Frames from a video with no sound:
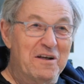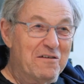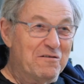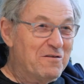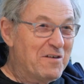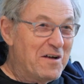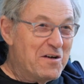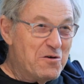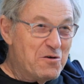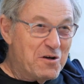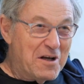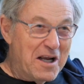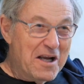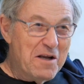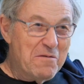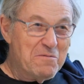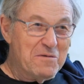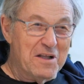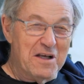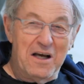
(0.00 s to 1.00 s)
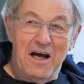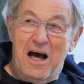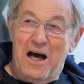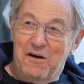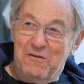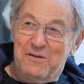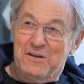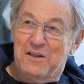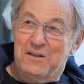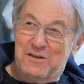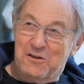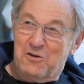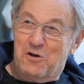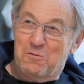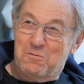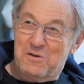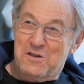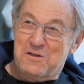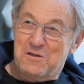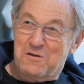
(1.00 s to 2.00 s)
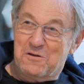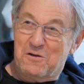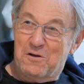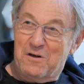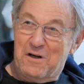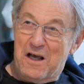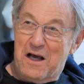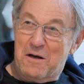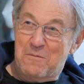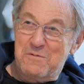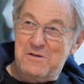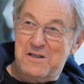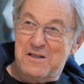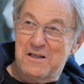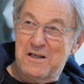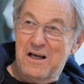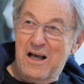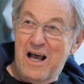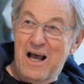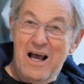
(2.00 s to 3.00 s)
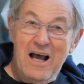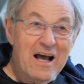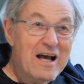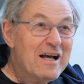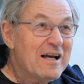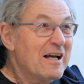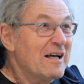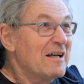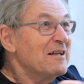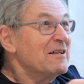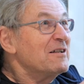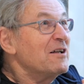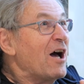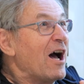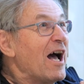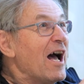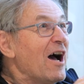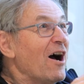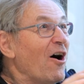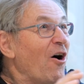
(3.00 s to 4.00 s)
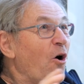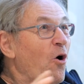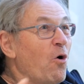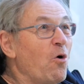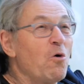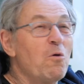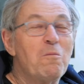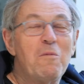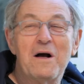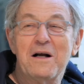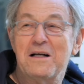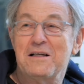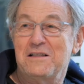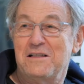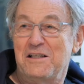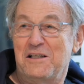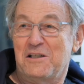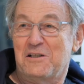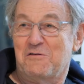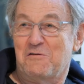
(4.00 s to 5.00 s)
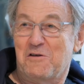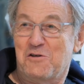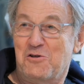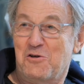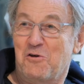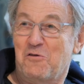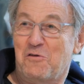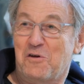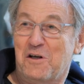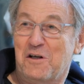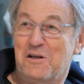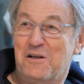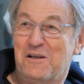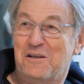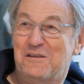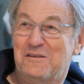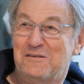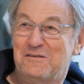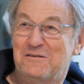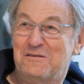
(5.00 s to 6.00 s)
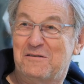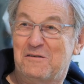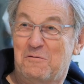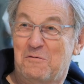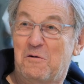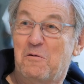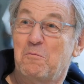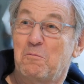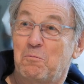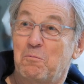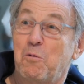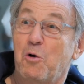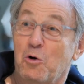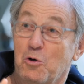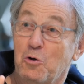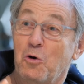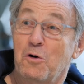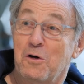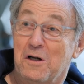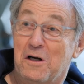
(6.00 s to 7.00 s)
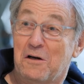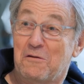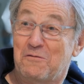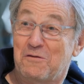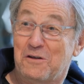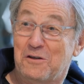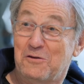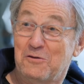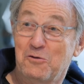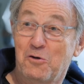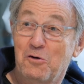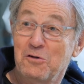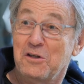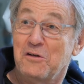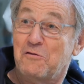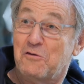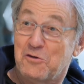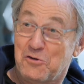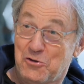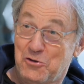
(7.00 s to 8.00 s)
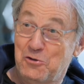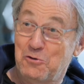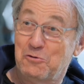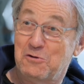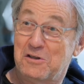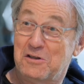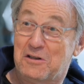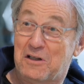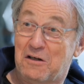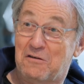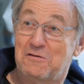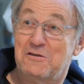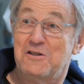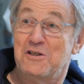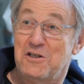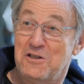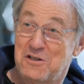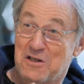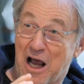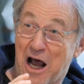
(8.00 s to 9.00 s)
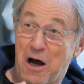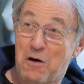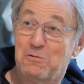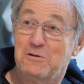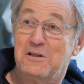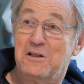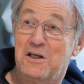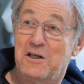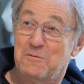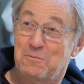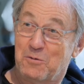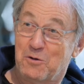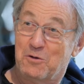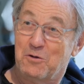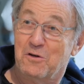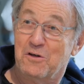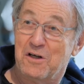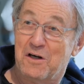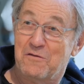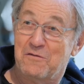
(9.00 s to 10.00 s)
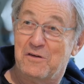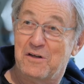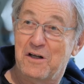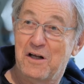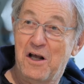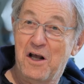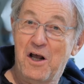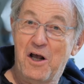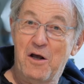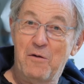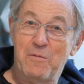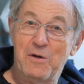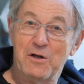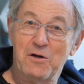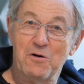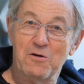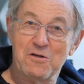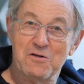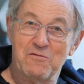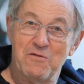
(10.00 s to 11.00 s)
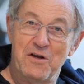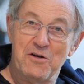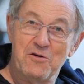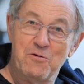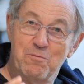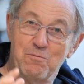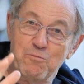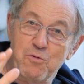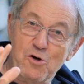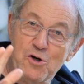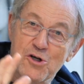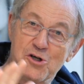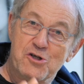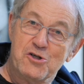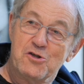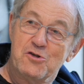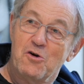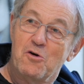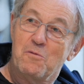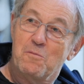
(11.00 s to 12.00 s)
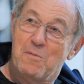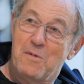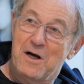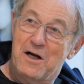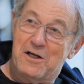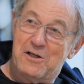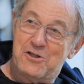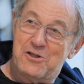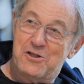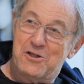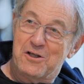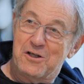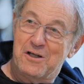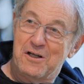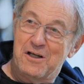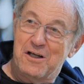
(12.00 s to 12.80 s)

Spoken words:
When you came there after the communism collapse, all magazines were showing pornography, not even nude stuff, just outright pornography, because when you push so much